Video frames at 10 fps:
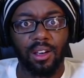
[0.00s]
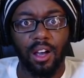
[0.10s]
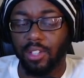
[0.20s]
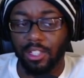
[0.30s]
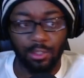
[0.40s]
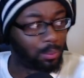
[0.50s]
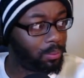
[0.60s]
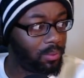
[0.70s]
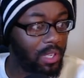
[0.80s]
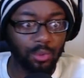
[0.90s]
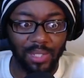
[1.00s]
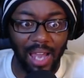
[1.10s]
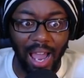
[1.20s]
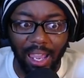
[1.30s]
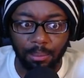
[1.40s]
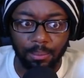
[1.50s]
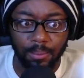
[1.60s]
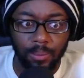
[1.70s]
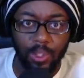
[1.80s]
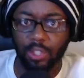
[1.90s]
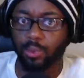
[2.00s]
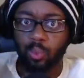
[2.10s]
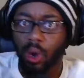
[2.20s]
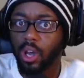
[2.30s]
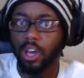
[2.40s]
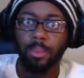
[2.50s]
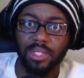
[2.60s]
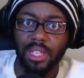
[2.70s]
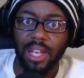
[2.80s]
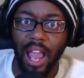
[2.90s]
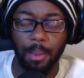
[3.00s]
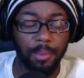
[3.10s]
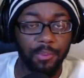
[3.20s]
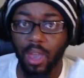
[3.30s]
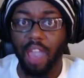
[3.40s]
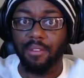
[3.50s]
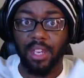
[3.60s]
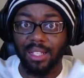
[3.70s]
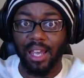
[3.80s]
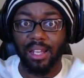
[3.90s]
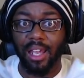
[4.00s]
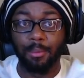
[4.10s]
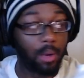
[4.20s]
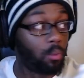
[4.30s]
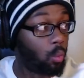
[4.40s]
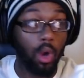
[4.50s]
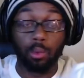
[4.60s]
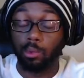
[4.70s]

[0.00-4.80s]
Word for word: This was hype. This was 100% hype. If you haven't hit that like button, what?